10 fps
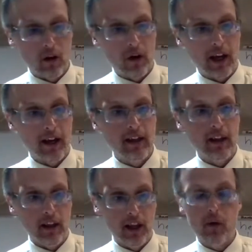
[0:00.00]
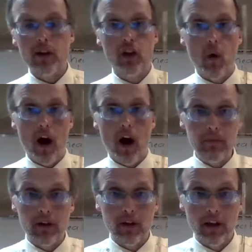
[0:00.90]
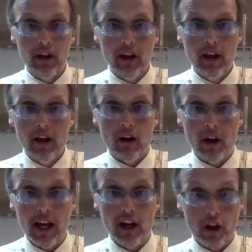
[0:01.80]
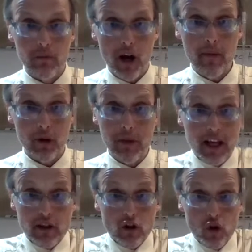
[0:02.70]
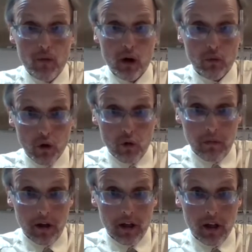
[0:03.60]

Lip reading: okay, liquids go up, okay, in a thermometer because there's no more room.